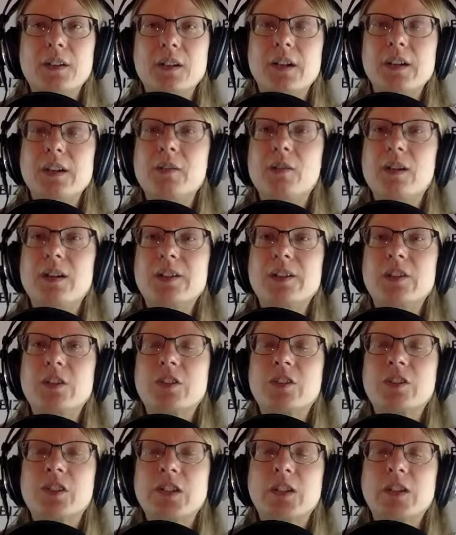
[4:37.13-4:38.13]
otherwise you're
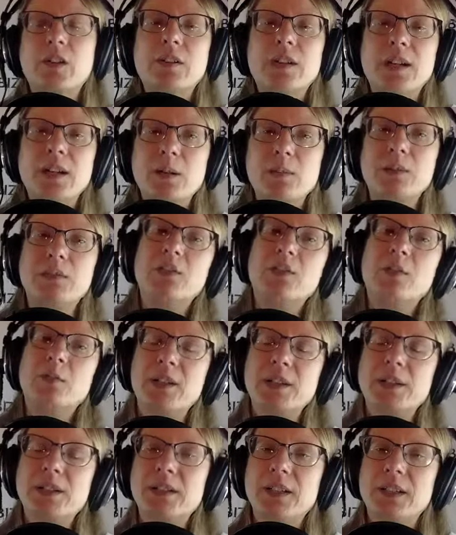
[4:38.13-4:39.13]
trying to cram in too
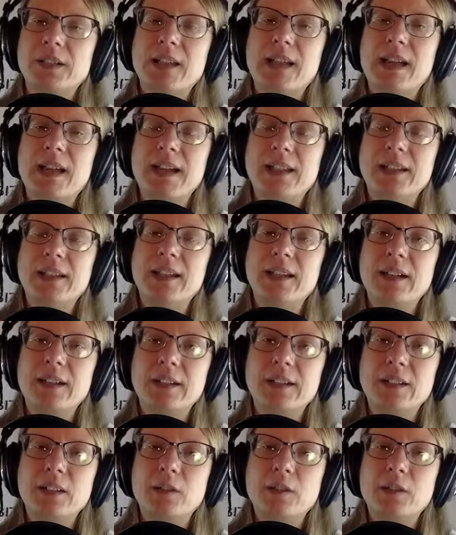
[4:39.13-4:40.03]
much on the headline,